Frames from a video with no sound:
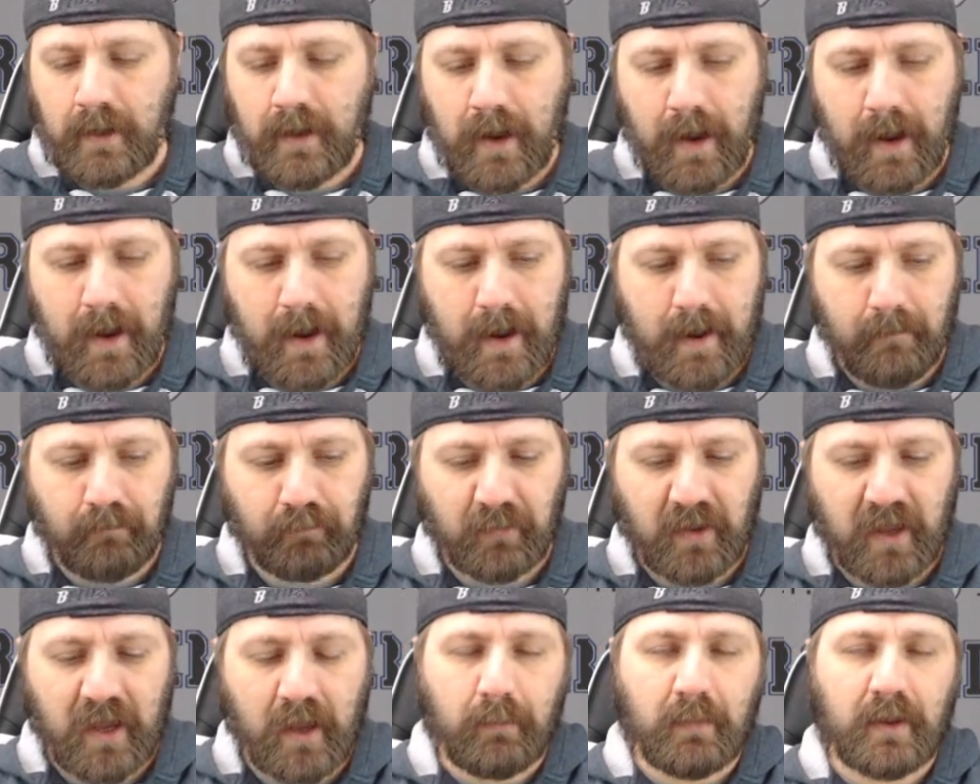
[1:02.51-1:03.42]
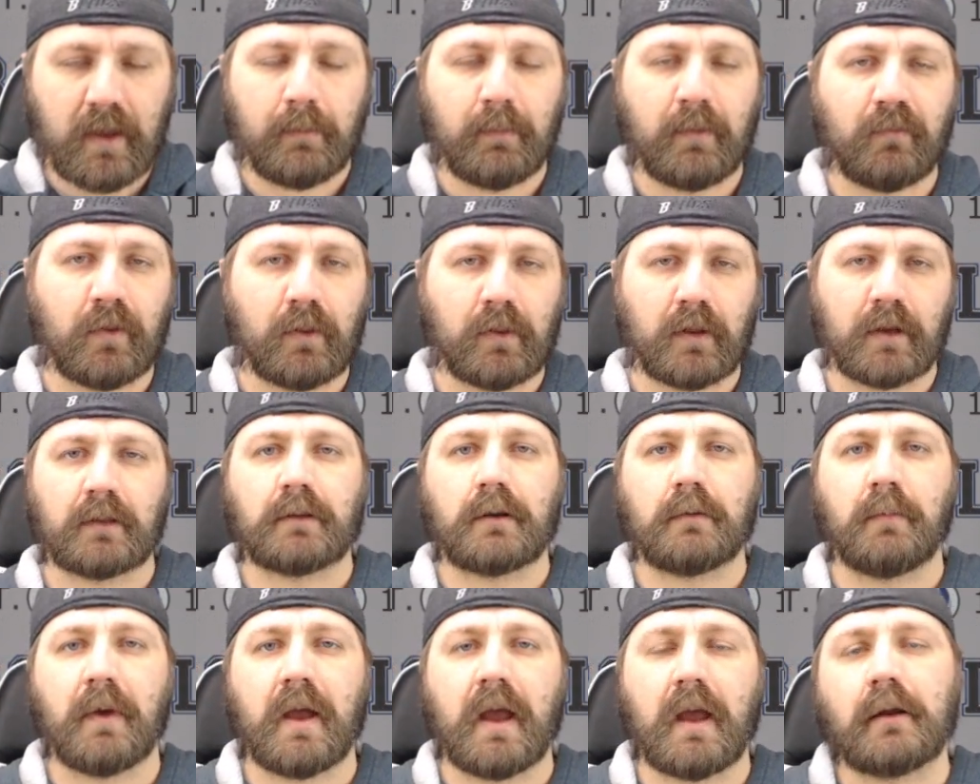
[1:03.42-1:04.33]
Cambium, if you look at
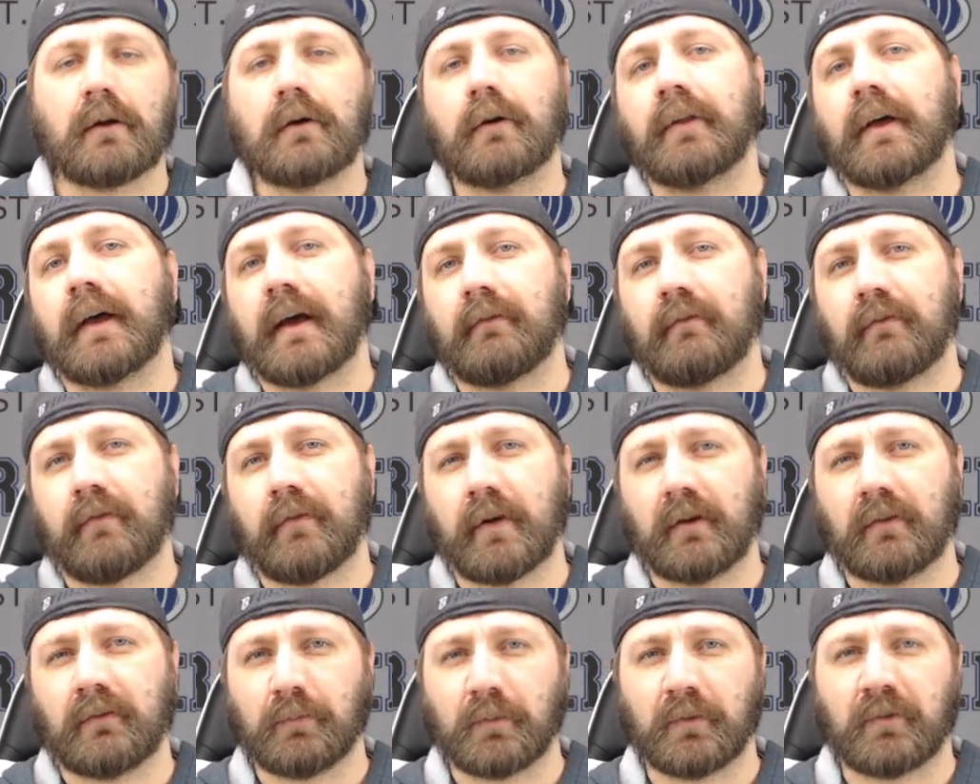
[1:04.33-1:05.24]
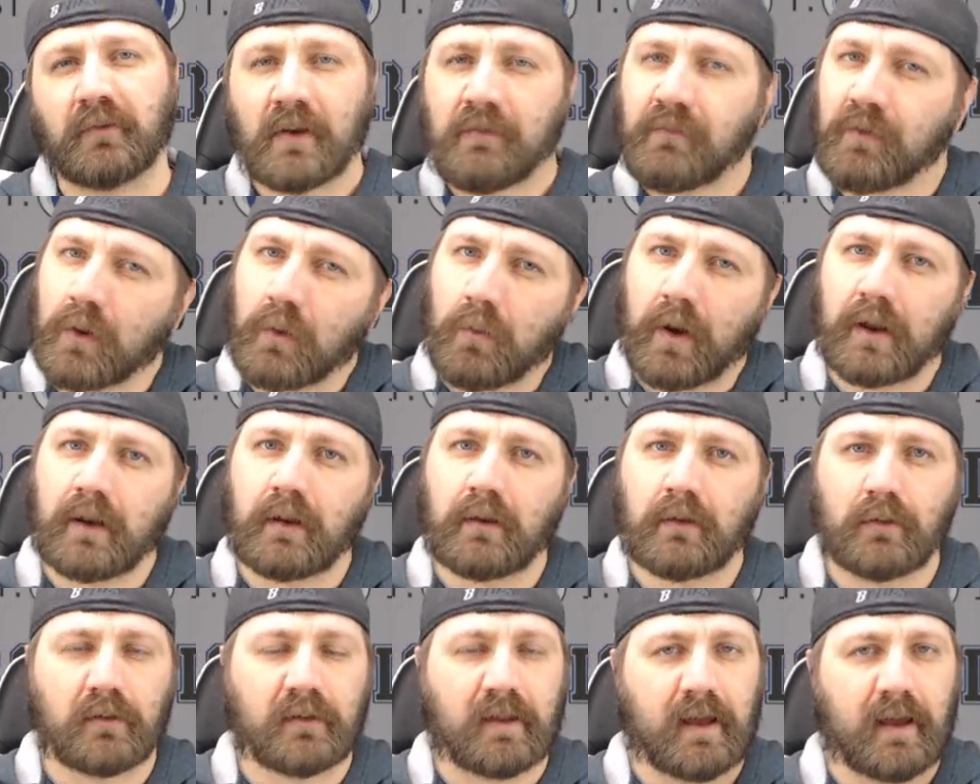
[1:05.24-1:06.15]
their manual, they have a very specific way to
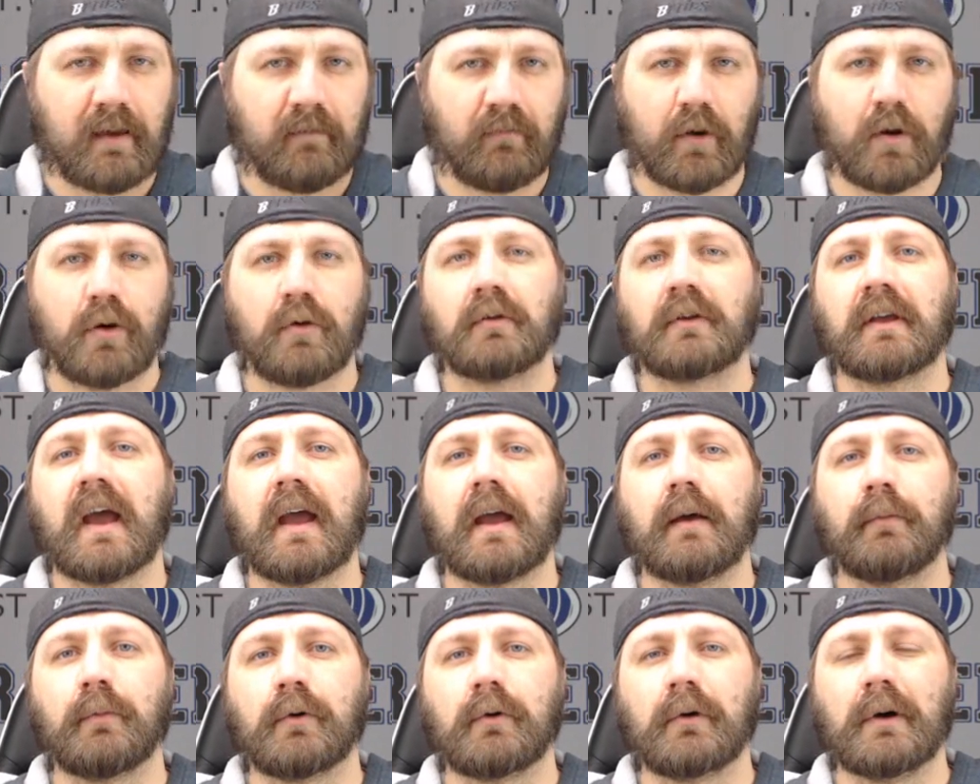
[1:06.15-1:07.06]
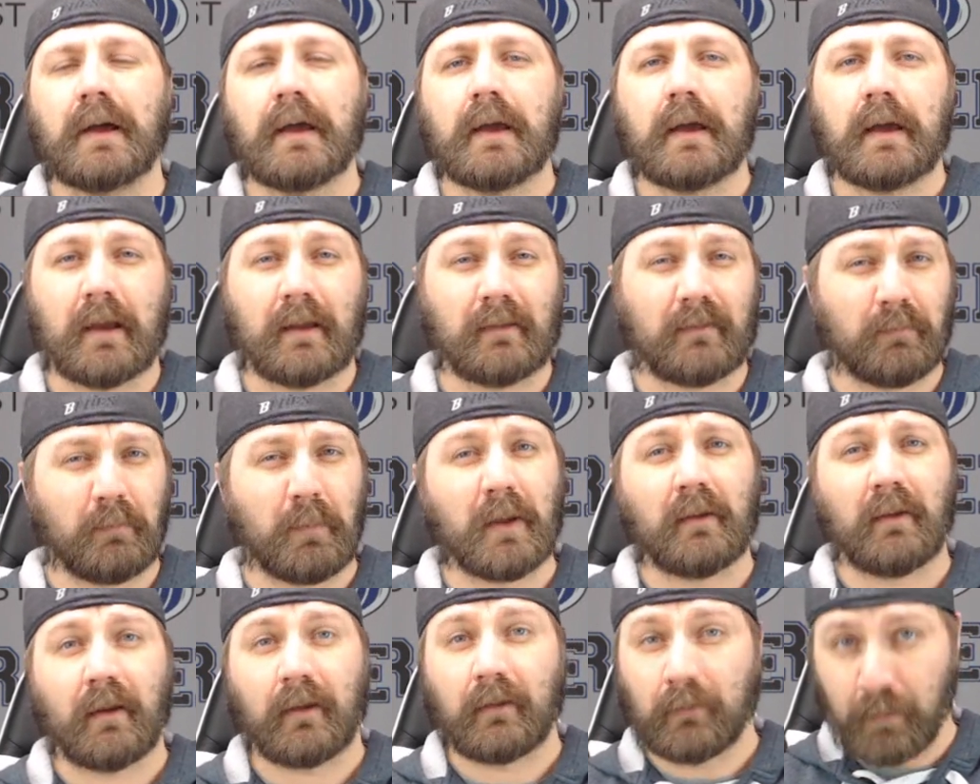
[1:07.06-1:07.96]
do it. They have their own cable. It's a
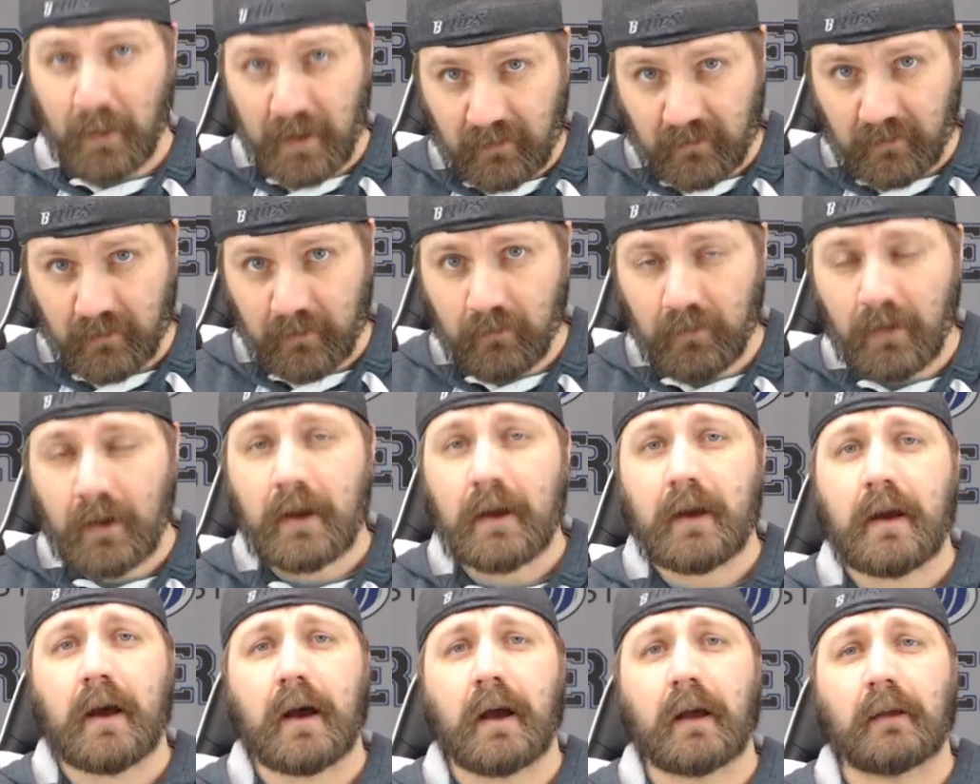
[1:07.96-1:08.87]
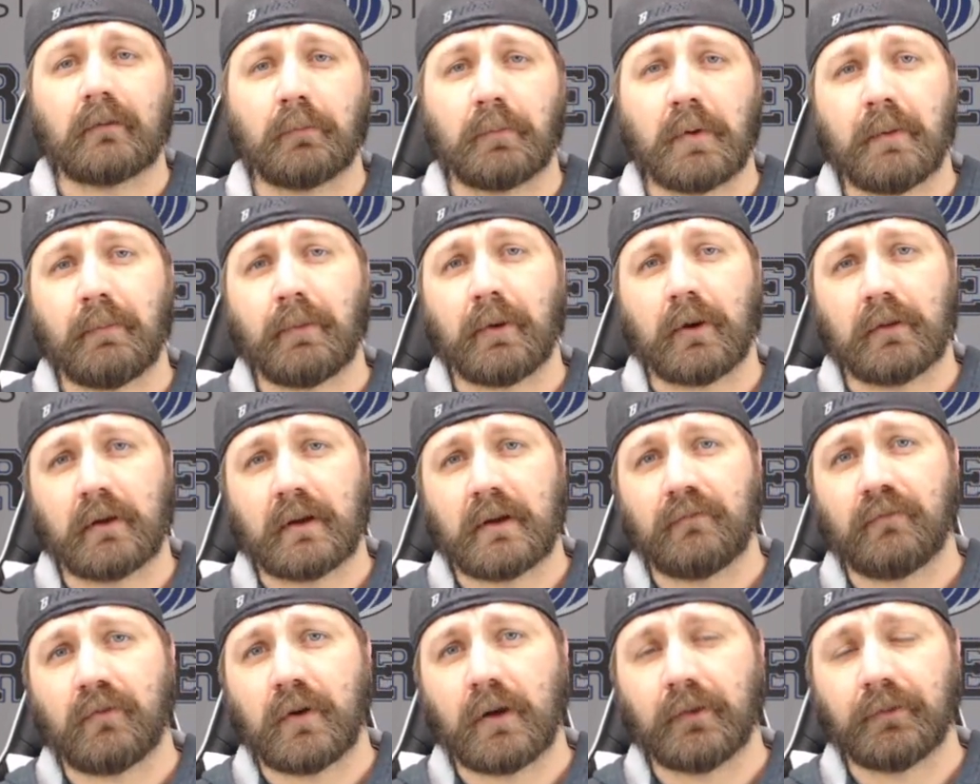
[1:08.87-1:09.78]
bit expensive, so people are
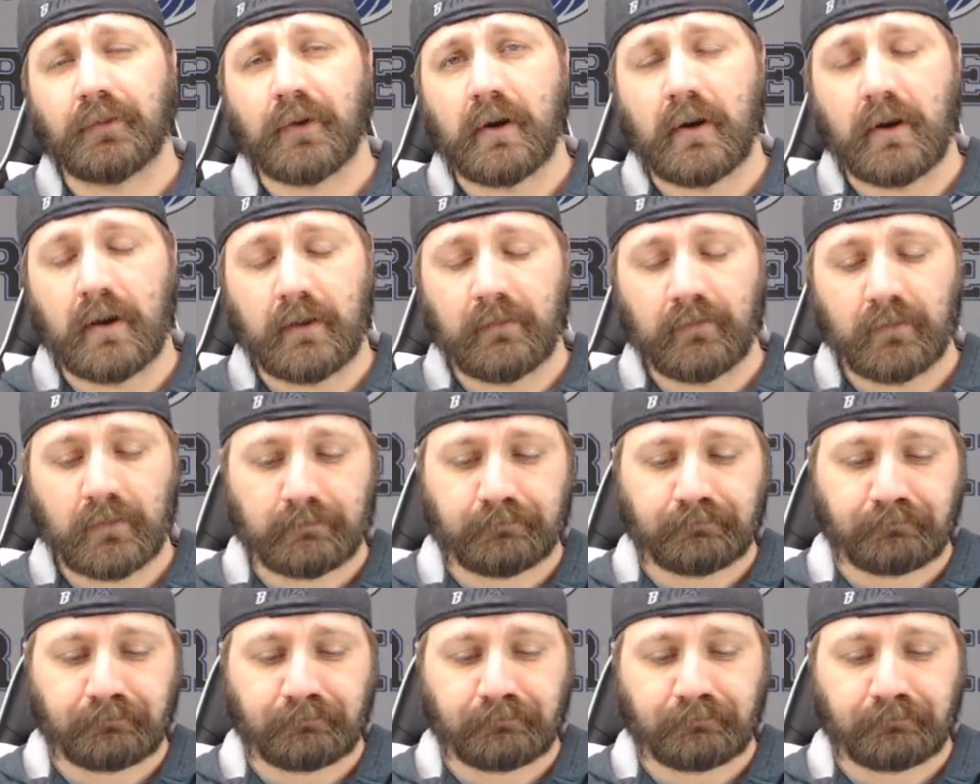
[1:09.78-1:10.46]
looking for alternatives.